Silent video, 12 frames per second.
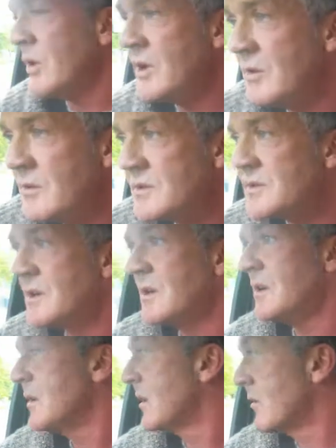we use
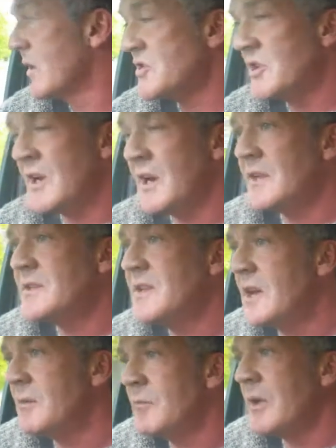aggression and
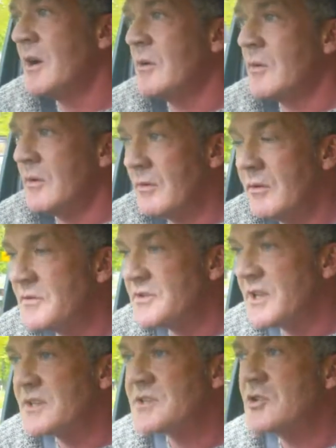intent, but
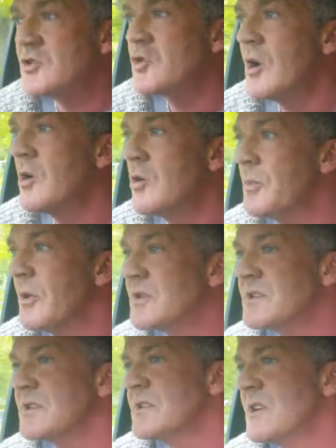obviously it's controlled
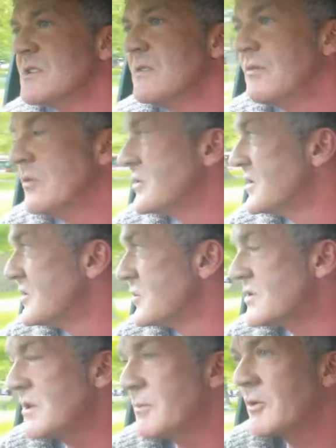because excessive force is
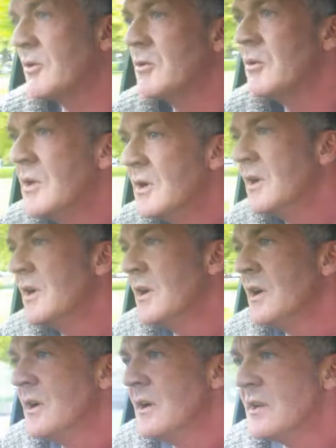reciprocal,
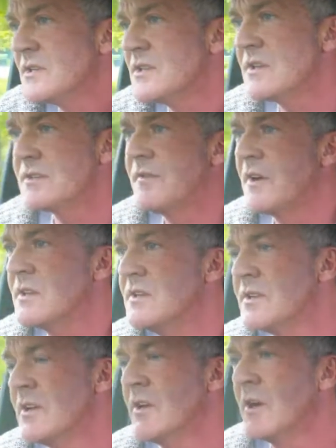and it's fucking
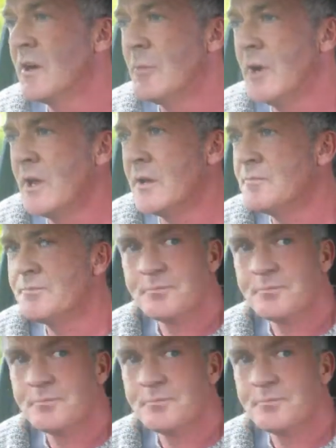turn in a minute.